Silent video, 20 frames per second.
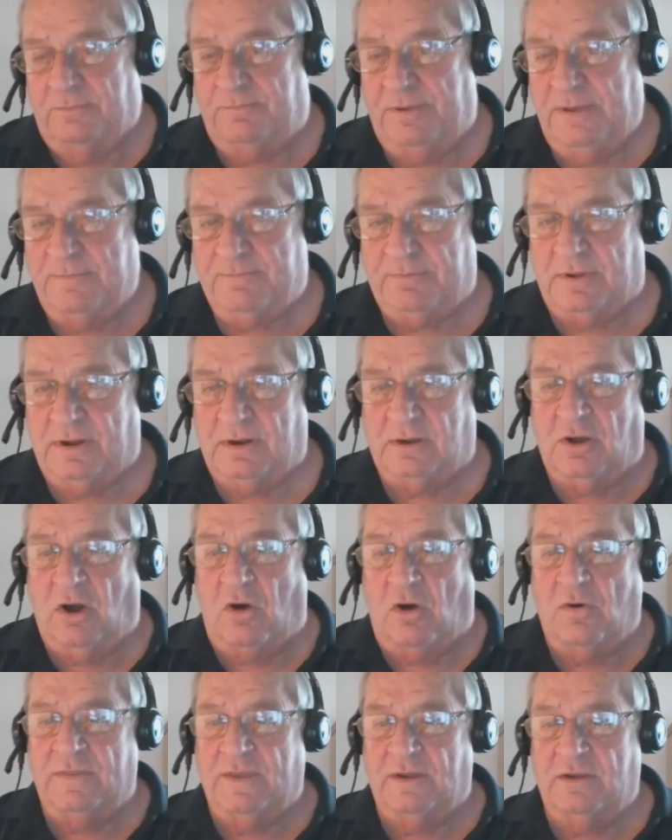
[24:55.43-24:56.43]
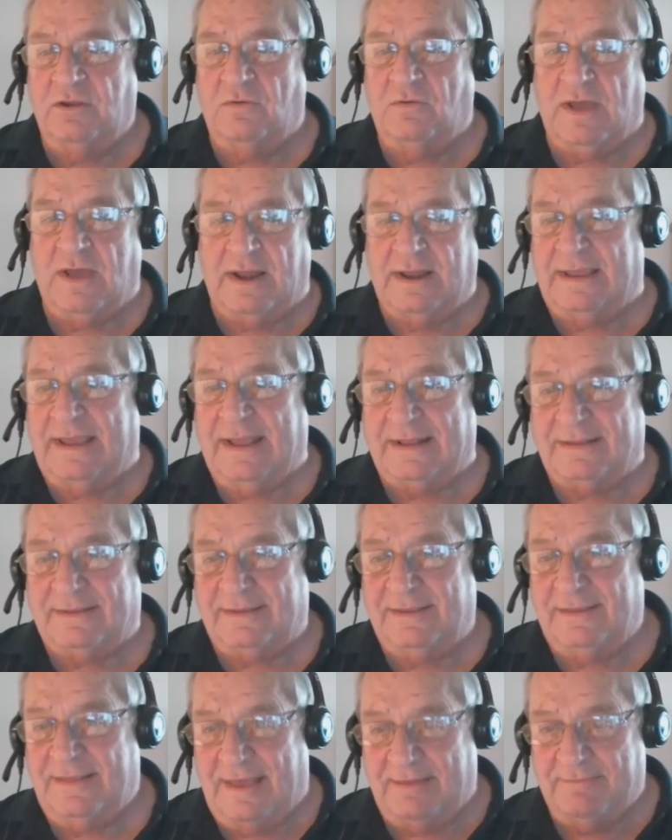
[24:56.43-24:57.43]
People aren't going there. You've got to get
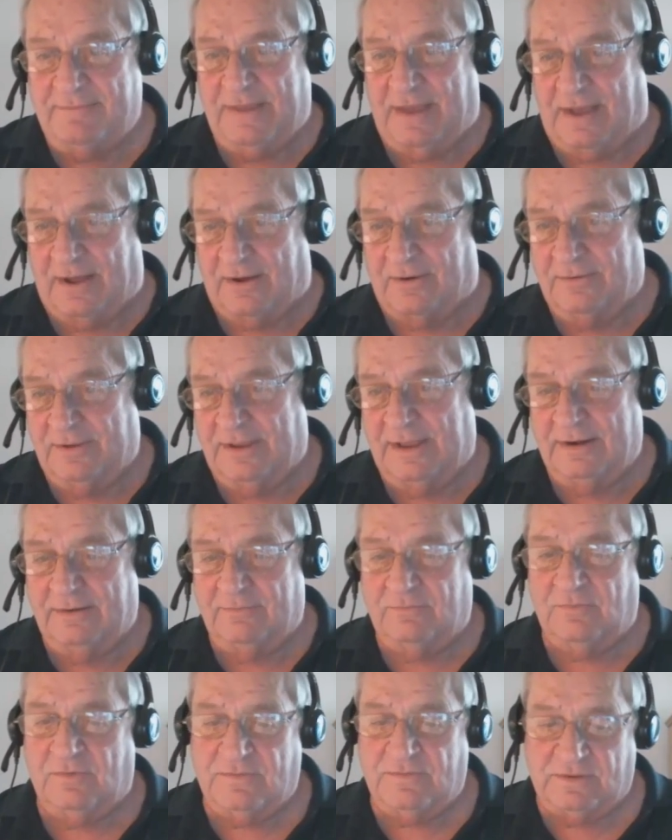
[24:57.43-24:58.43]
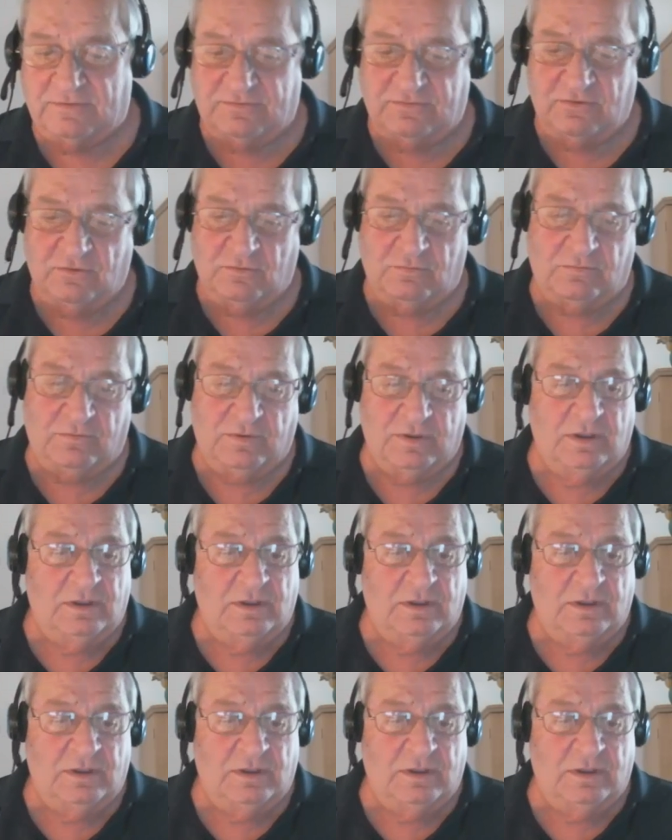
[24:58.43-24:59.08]
to them now. And with this new